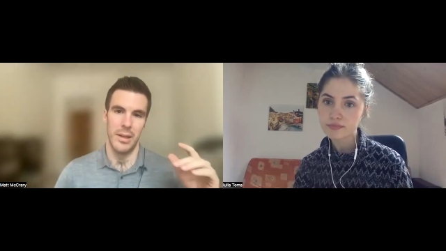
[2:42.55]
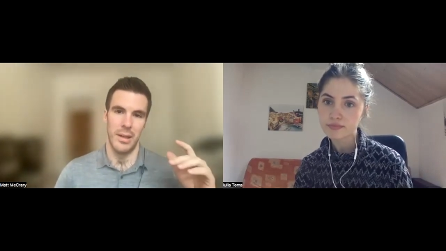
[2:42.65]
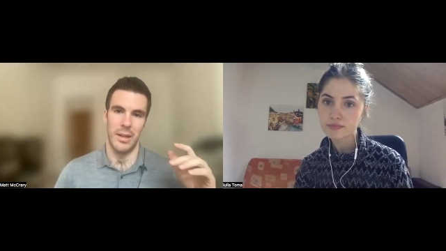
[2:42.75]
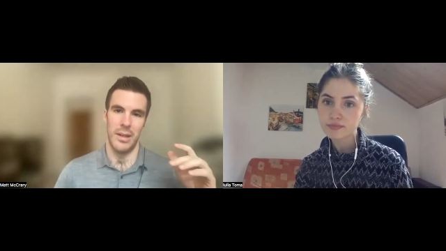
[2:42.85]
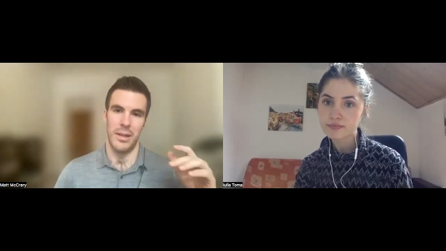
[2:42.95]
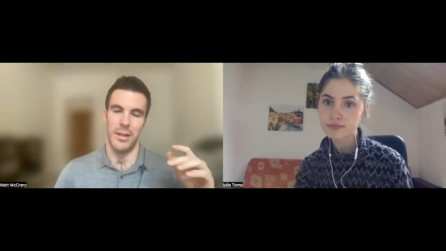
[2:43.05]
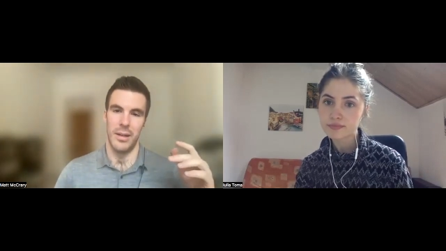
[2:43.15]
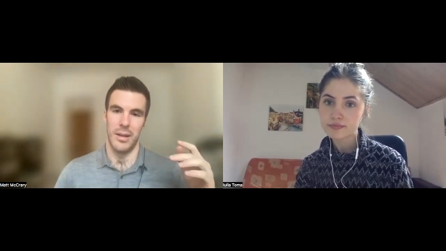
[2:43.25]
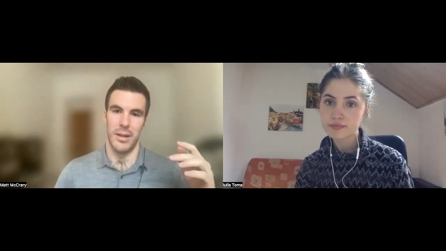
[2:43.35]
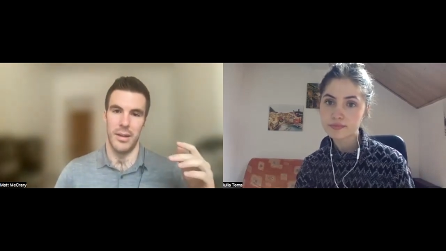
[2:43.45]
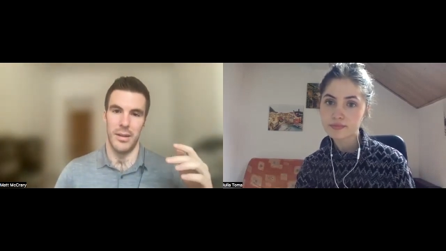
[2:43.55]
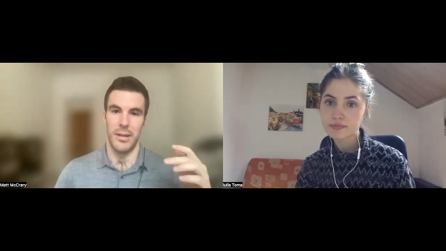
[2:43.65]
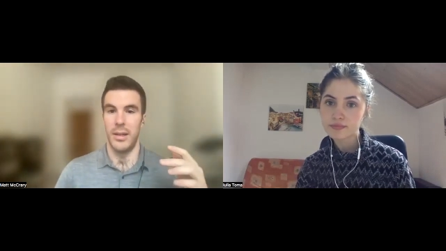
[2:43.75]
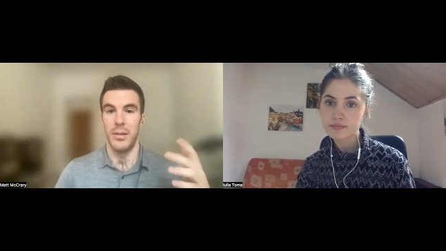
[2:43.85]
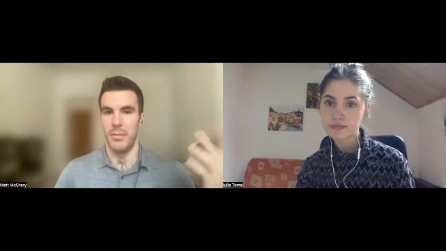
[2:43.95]
Speaker 1: in uh,
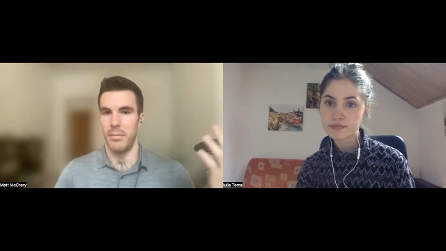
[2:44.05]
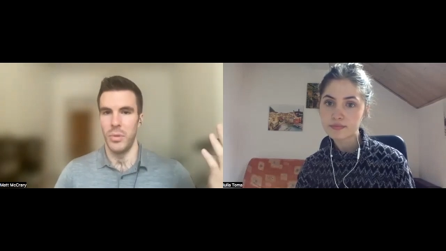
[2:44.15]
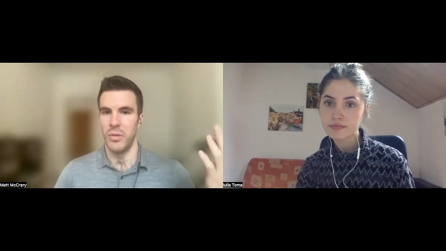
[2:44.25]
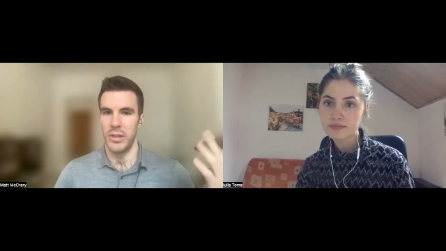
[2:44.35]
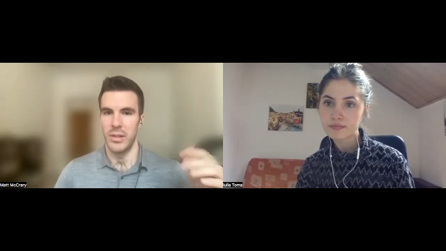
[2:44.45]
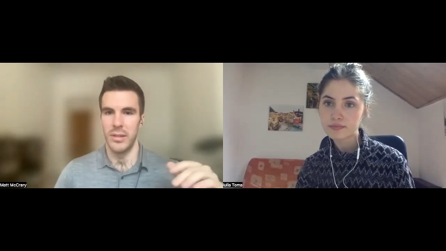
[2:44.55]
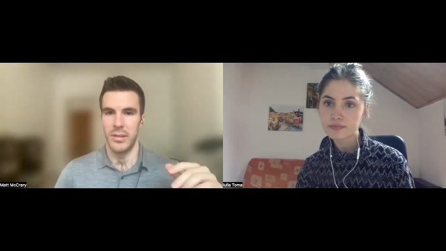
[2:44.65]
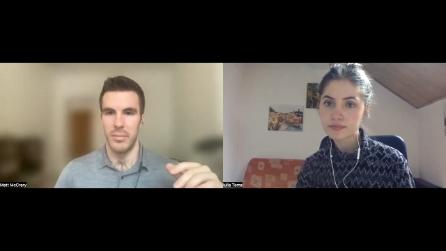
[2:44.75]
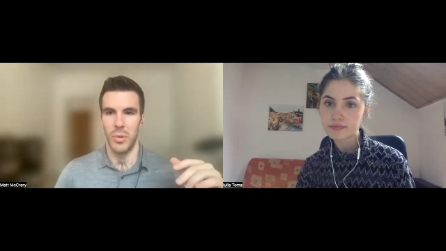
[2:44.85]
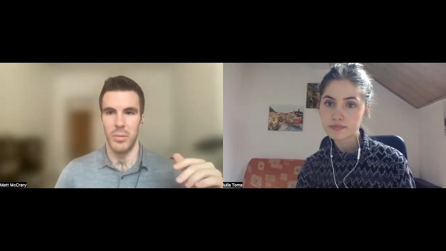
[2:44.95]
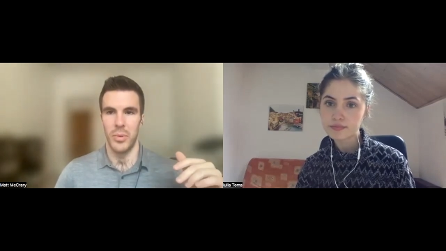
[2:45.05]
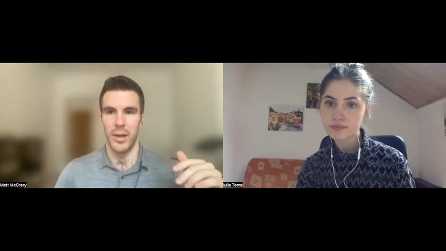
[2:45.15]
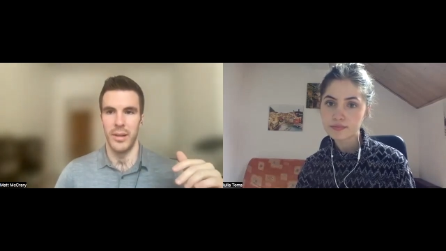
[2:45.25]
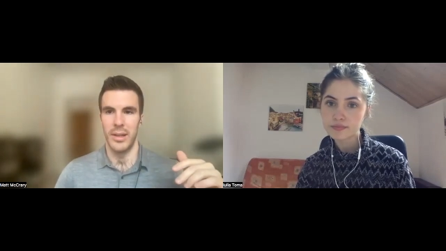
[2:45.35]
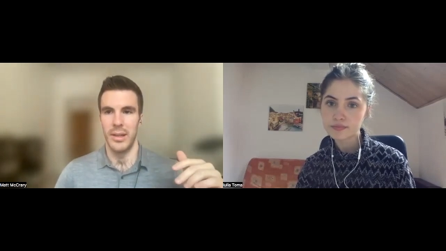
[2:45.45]
in musicians more
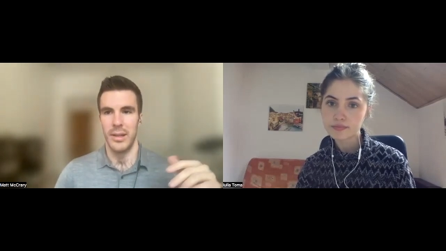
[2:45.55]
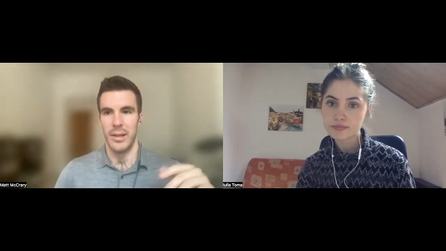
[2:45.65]
broadly.